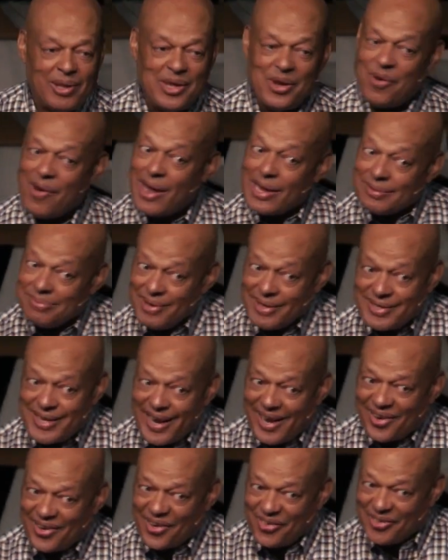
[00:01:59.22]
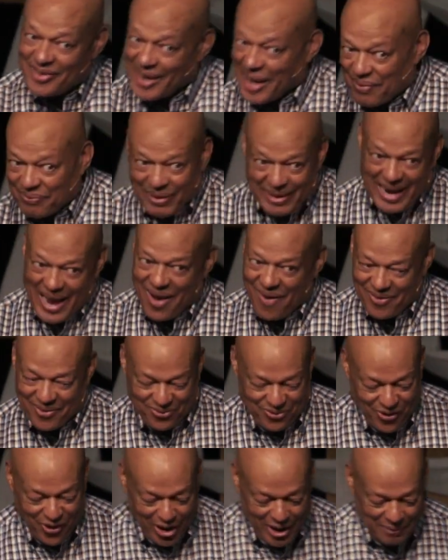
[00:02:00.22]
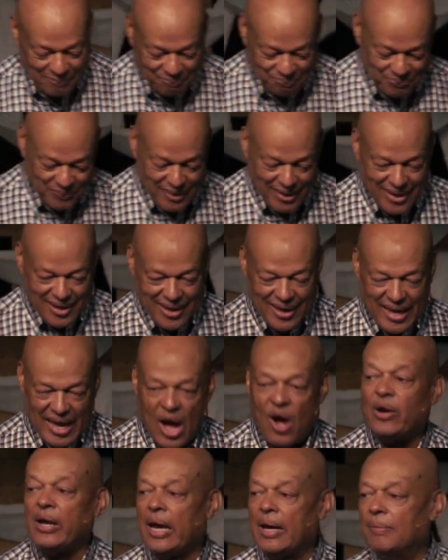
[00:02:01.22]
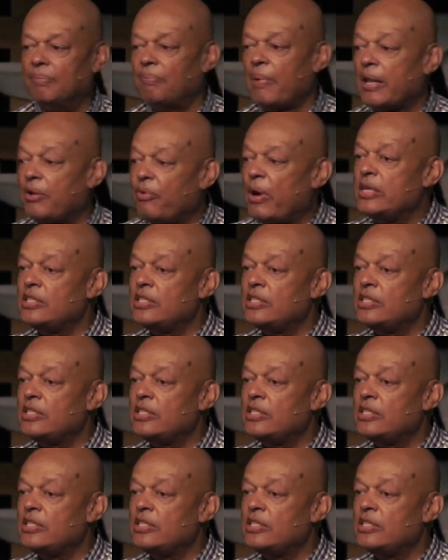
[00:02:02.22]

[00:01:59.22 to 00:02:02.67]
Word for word: whether you asked me to take it off or not, but now it's free. Okay, by the